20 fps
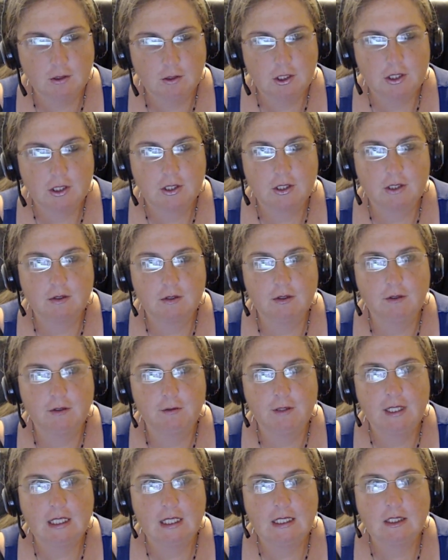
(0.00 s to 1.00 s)
you're just
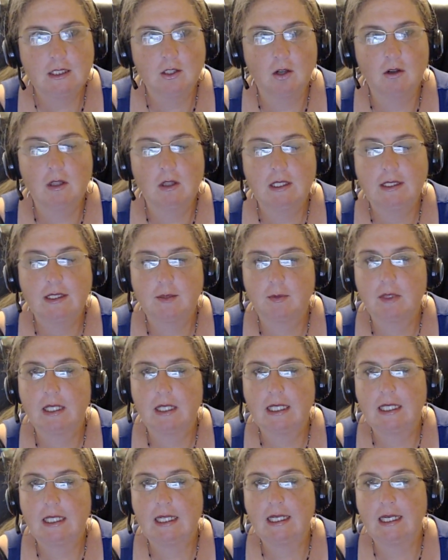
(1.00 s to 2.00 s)
feeling totally
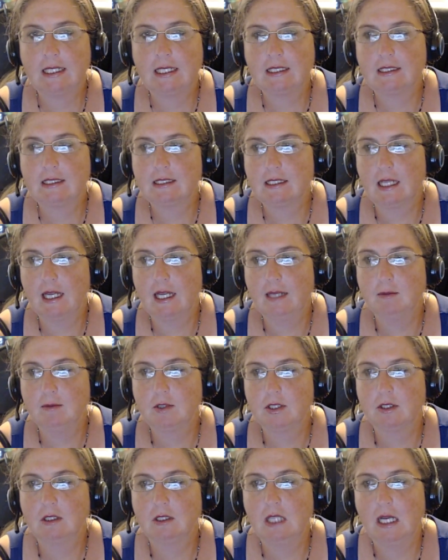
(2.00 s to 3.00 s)
depleted and it's
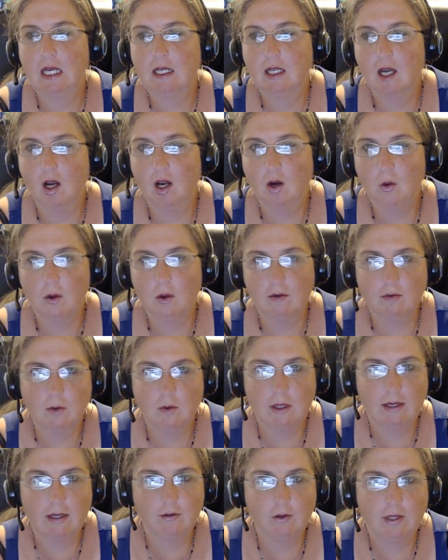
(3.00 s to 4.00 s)
time to let go
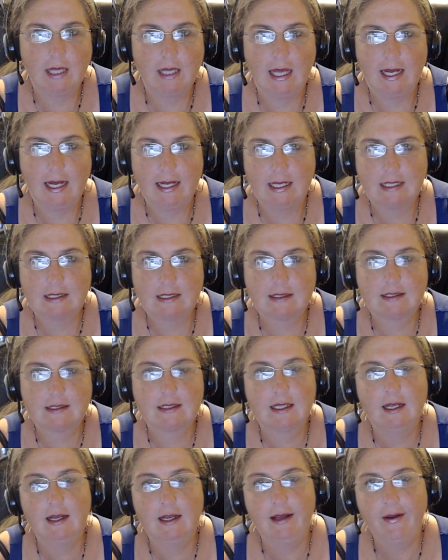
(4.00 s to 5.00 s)
of whatever that
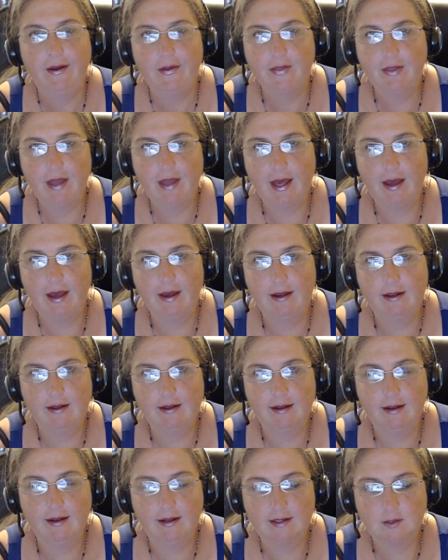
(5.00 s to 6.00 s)
is
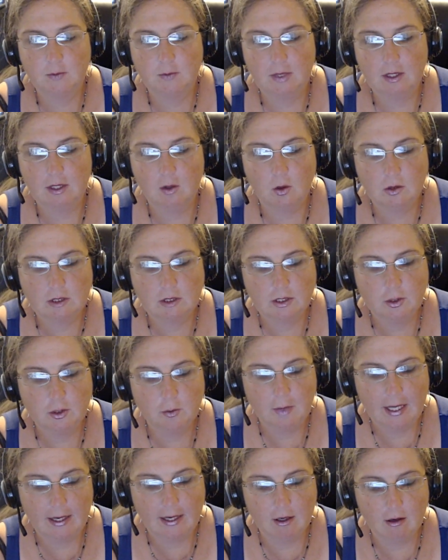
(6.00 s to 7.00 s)
that it has been
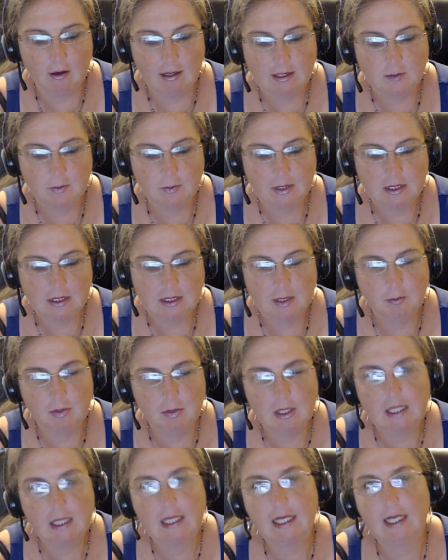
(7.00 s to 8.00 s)
holding you back or has been
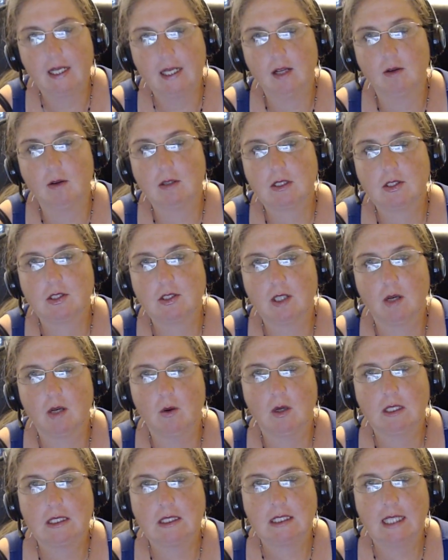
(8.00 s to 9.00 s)
depleting you. And
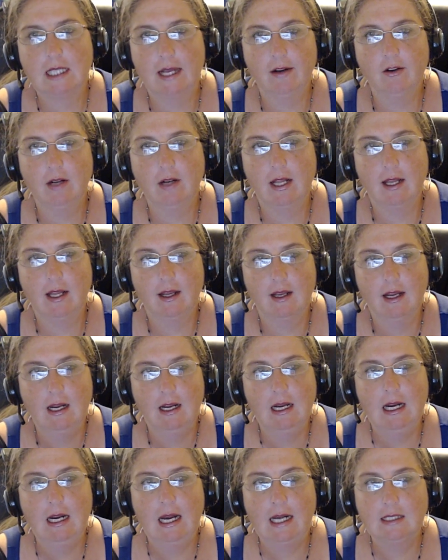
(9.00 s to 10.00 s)
so on Saturday,
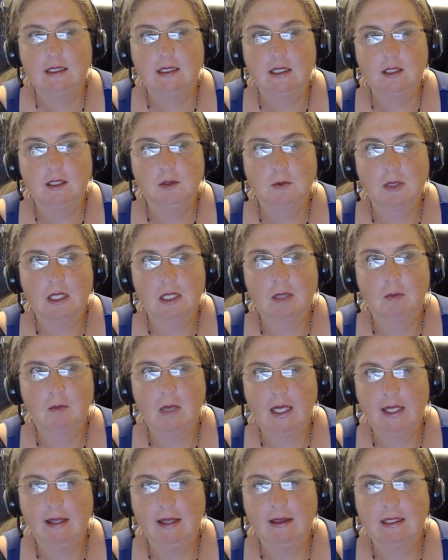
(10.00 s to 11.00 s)
I see you really
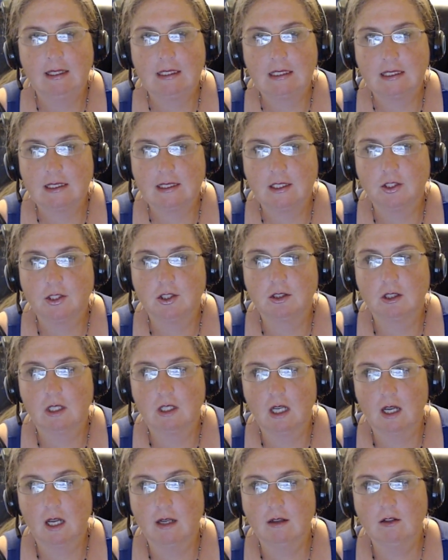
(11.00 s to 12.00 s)
making the decision
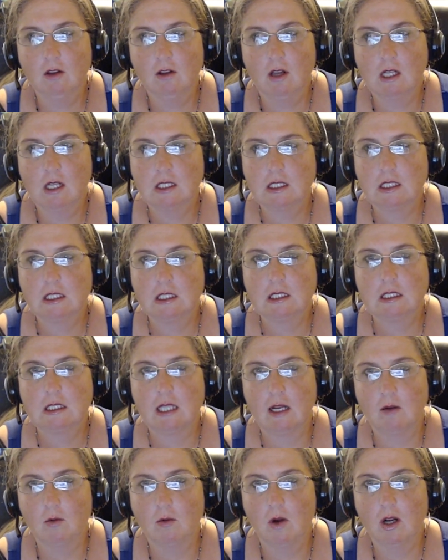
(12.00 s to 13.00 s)
to cut your
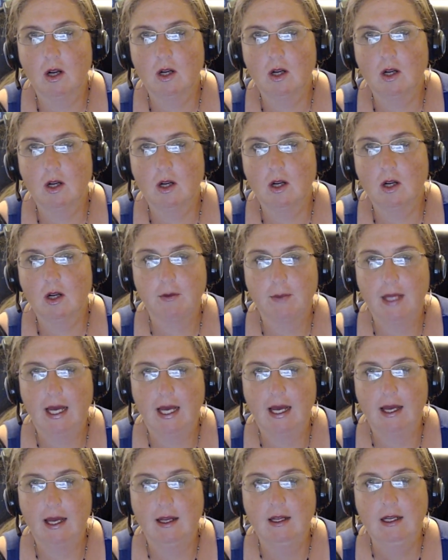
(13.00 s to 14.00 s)
losses and walk away from
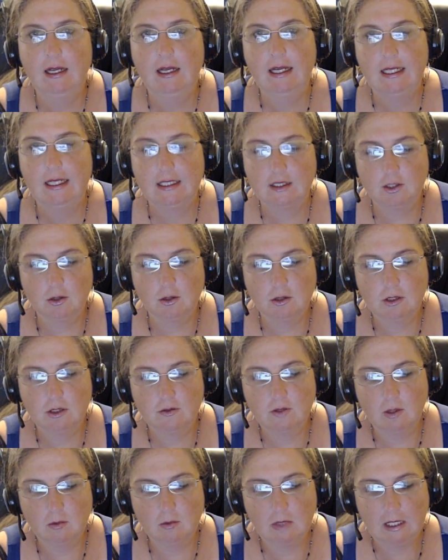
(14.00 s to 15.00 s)
that in
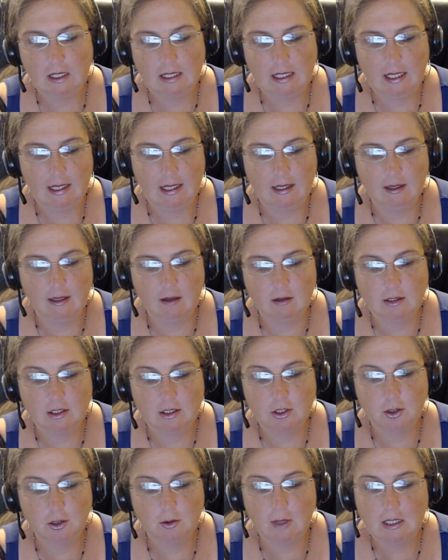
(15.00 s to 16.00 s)
search of something that, or
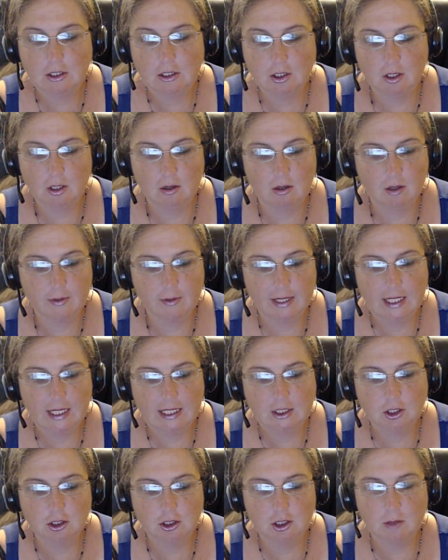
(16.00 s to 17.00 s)
a situation or a
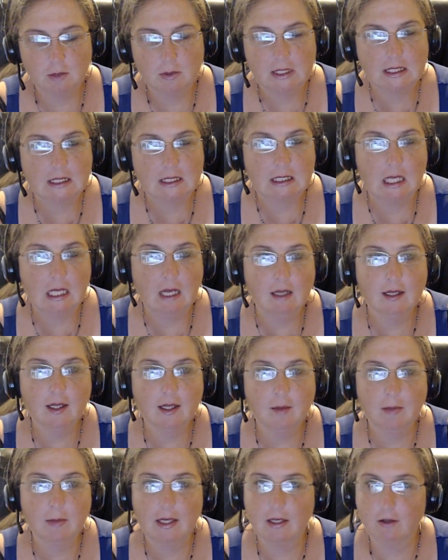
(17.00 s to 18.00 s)
relationship that's
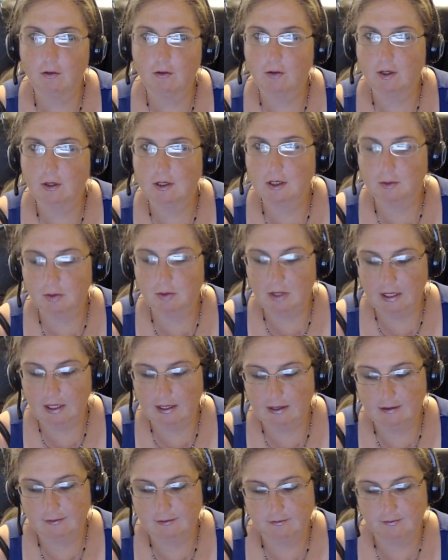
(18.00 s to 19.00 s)
not going to make you feel
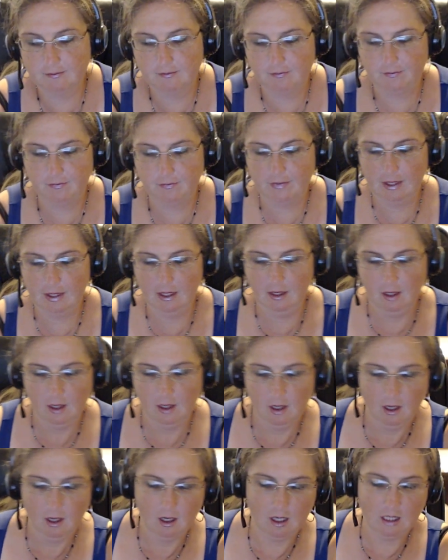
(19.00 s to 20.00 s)
depleted.
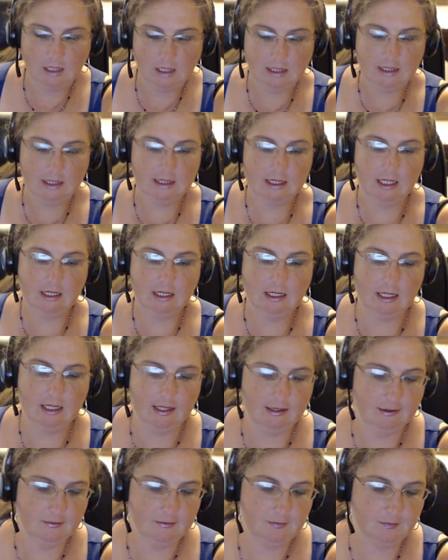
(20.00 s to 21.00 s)
On
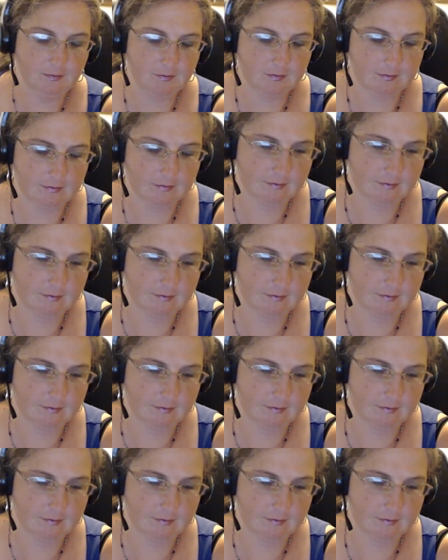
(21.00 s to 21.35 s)
Sunday,